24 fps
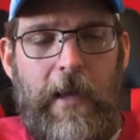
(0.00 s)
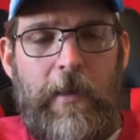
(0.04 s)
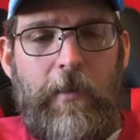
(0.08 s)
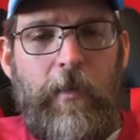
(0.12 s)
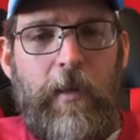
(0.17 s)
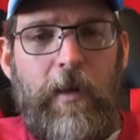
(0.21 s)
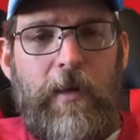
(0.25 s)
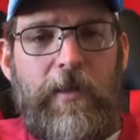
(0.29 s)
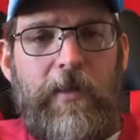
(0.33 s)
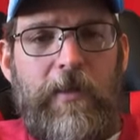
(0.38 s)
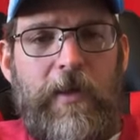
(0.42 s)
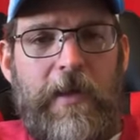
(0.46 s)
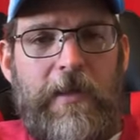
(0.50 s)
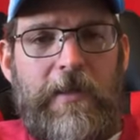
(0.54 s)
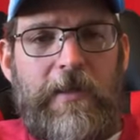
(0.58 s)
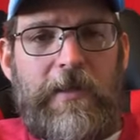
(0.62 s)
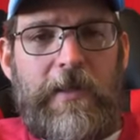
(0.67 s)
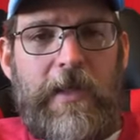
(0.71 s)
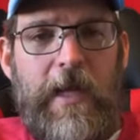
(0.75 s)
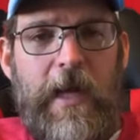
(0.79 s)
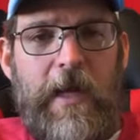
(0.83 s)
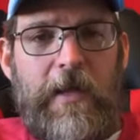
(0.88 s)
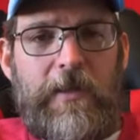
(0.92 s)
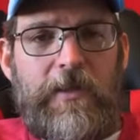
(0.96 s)
had to wear thick
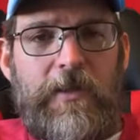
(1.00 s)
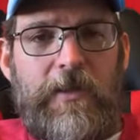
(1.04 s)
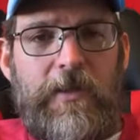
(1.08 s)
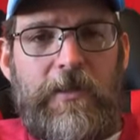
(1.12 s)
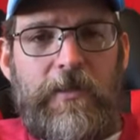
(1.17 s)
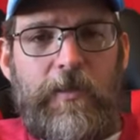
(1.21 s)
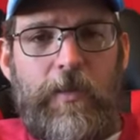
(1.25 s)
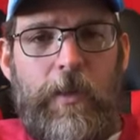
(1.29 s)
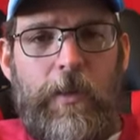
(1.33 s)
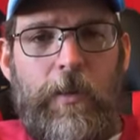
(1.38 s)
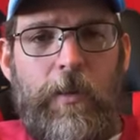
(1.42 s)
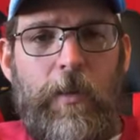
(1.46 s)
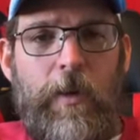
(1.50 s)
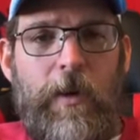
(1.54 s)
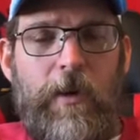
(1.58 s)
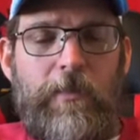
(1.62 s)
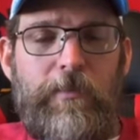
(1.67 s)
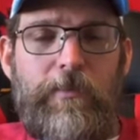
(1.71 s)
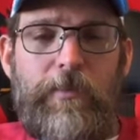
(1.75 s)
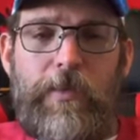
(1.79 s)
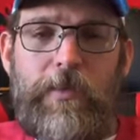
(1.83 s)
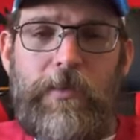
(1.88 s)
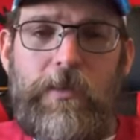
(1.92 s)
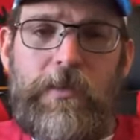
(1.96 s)
socks because we were
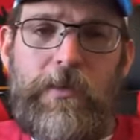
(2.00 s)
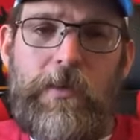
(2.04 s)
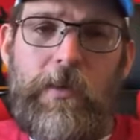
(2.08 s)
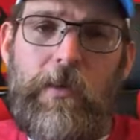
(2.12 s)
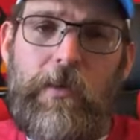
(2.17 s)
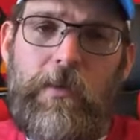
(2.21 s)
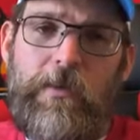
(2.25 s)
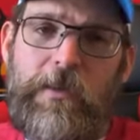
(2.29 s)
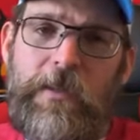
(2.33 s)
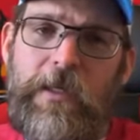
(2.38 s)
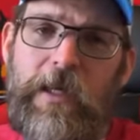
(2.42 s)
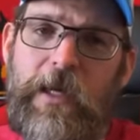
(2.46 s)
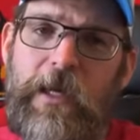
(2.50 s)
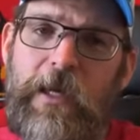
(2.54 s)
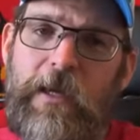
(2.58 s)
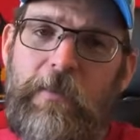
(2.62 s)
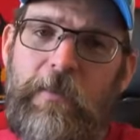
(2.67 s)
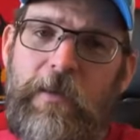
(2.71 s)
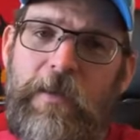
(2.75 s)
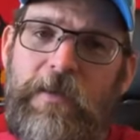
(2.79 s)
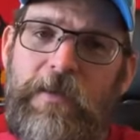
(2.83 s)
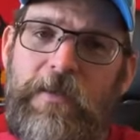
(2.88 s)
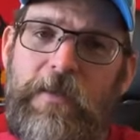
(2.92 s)
wearing boots the whole time,